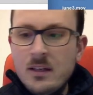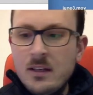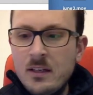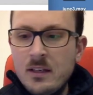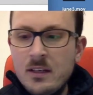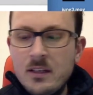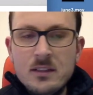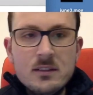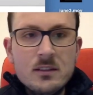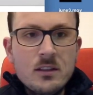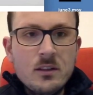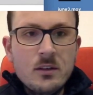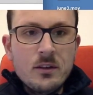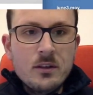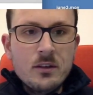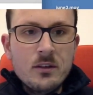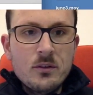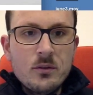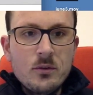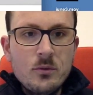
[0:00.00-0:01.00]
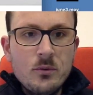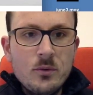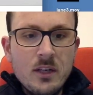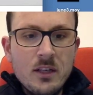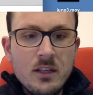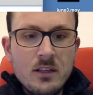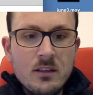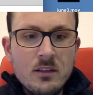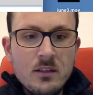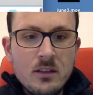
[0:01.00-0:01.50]
And it's going to
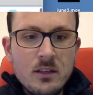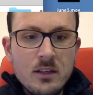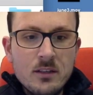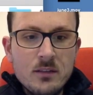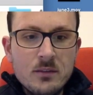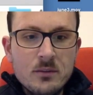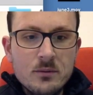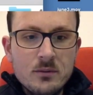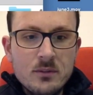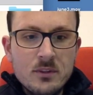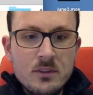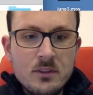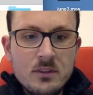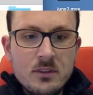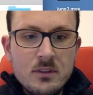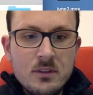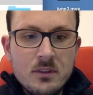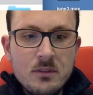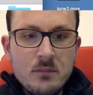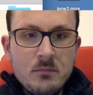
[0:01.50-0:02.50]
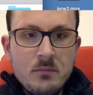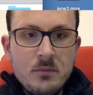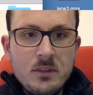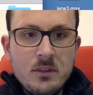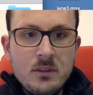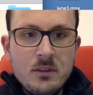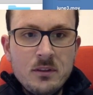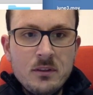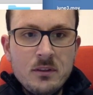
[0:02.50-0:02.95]
untitled this time.